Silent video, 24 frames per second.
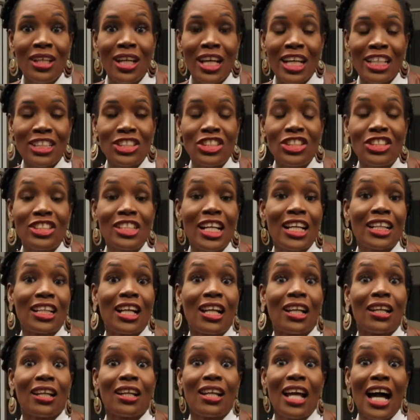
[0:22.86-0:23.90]
and she's got
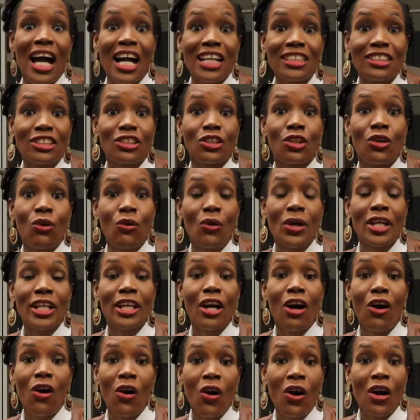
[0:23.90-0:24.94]
a lot
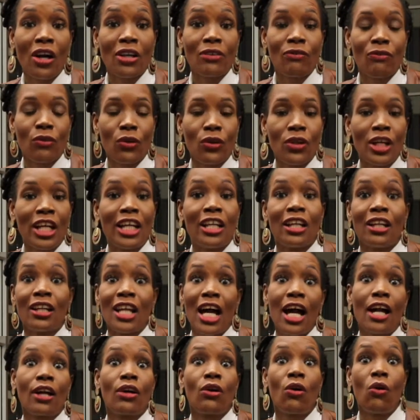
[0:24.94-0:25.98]
going on for and a
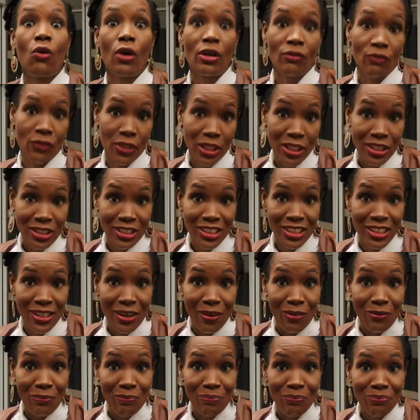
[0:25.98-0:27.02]
lot going for
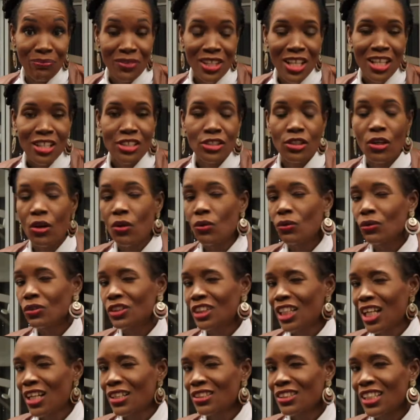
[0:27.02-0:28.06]
herself. So
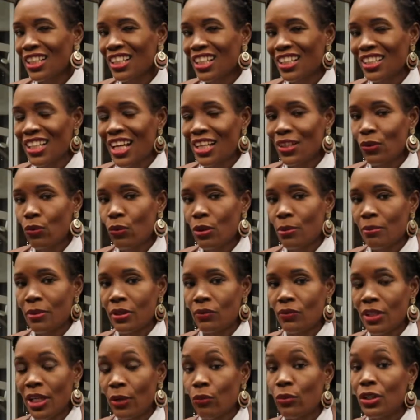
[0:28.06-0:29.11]
sounds like a lot of
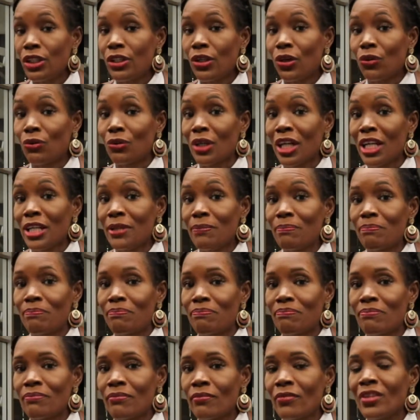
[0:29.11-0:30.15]
women that we know, right?
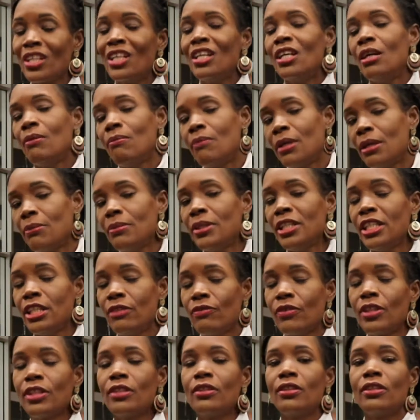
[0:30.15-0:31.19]
maybe
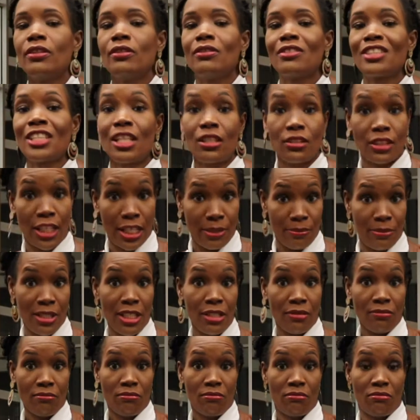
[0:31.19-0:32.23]
even sounds like
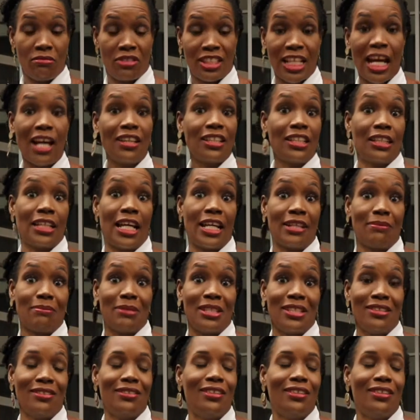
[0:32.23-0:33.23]
me, sounded like me.